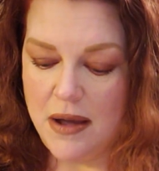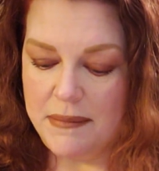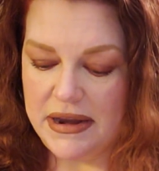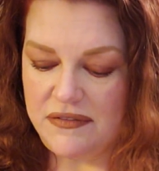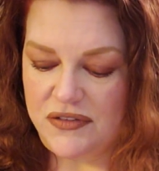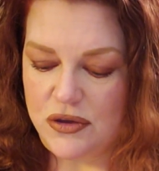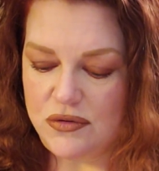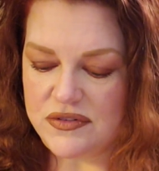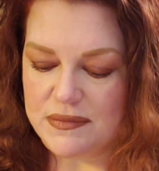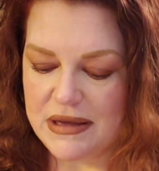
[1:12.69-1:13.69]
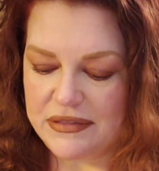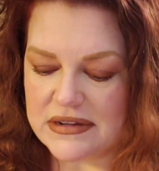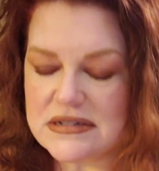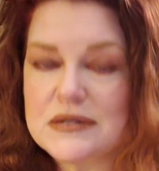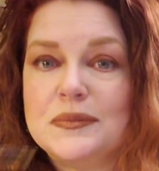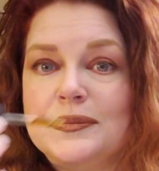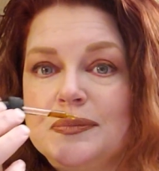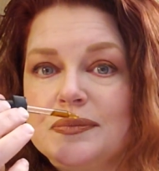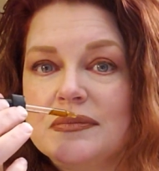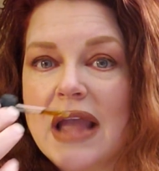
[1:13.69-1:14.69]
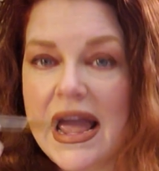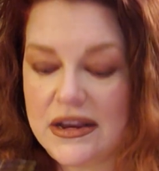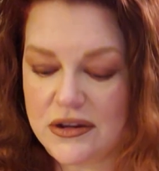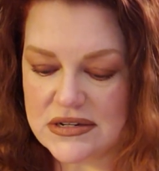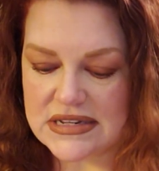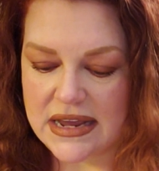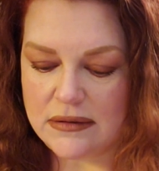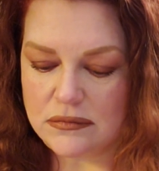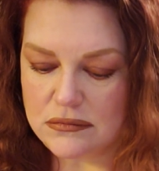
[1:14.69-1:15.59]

But if you smell this and you say,